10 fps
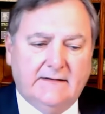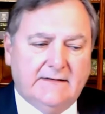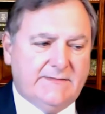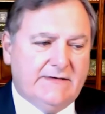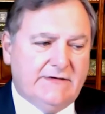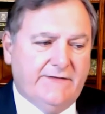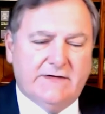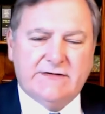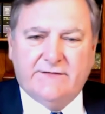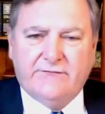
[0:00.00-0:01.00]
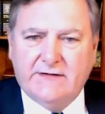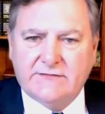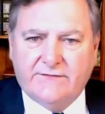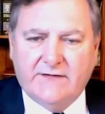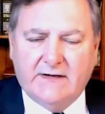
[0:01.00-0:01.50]
especially if it's to
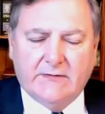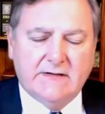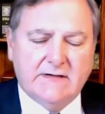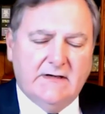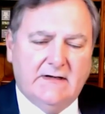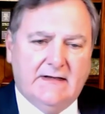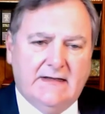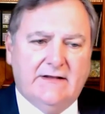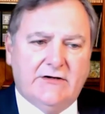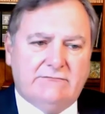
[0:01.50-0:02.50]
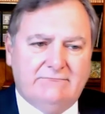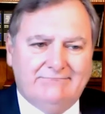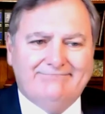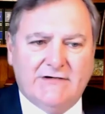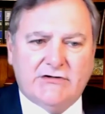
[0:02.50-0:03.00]
friends or family. The
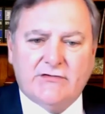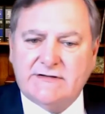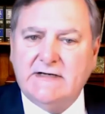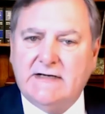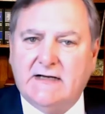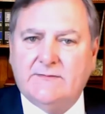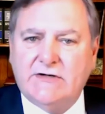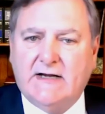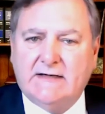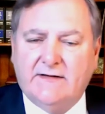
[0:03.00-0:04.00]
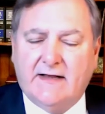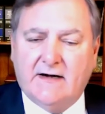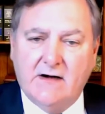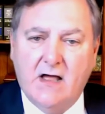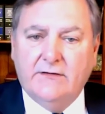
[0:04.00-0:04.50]
trustee can object to that
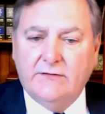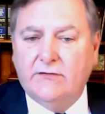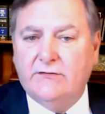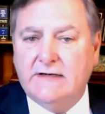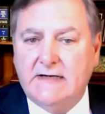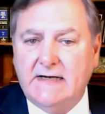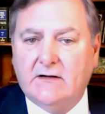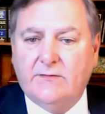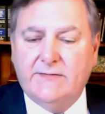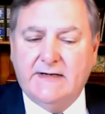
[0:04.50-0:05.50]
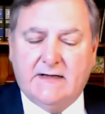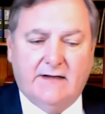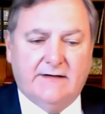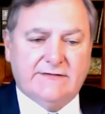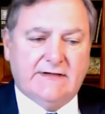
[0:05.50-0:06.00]
and undo the deal
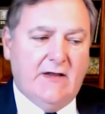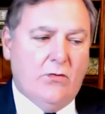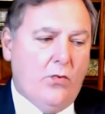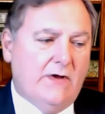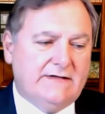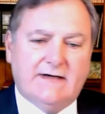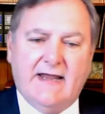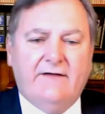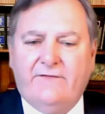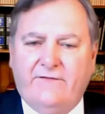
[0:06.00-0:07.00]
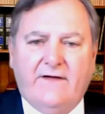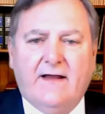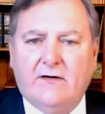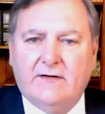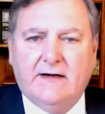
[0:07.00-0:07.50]
because it wasn't a
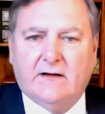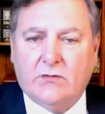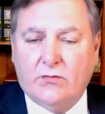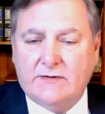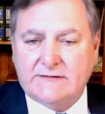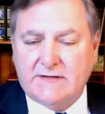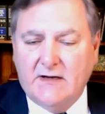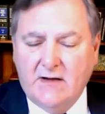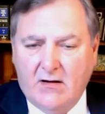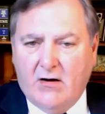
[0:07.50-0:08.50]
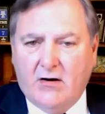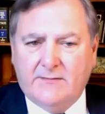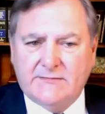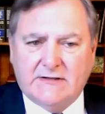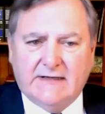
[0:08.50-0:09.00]
fair deal. It wasn't
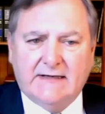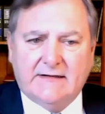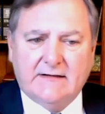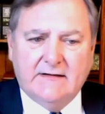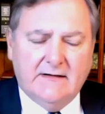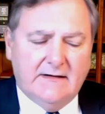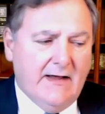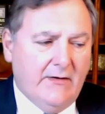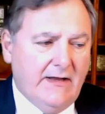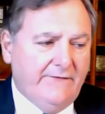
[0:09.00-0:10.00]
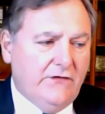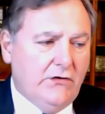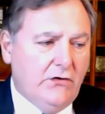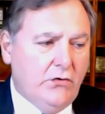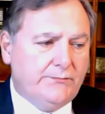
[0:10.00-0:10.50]
arm's length. Now, if
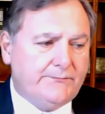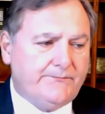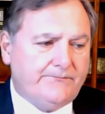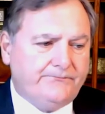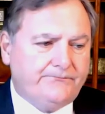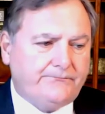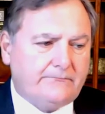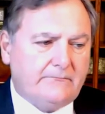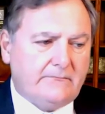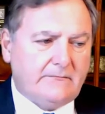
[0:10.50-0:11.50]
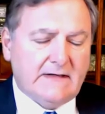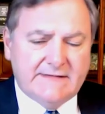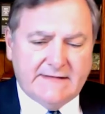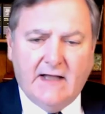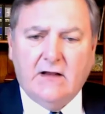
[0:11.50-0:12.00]
you
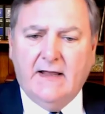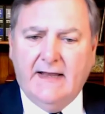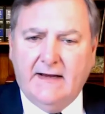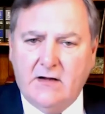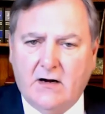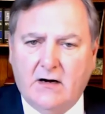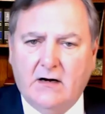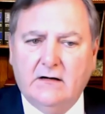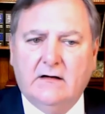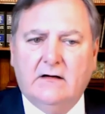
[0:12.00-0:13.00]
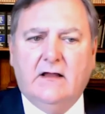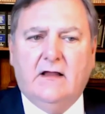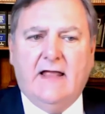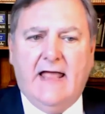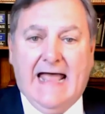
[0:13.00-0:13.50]
sell a car
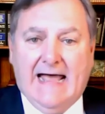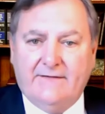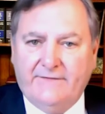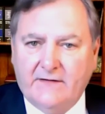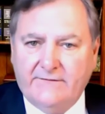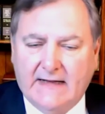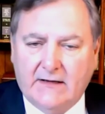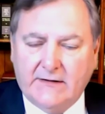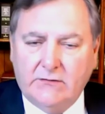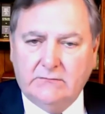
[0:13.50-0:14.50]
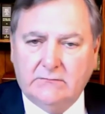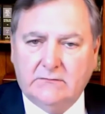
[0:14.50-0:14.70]
at a fair value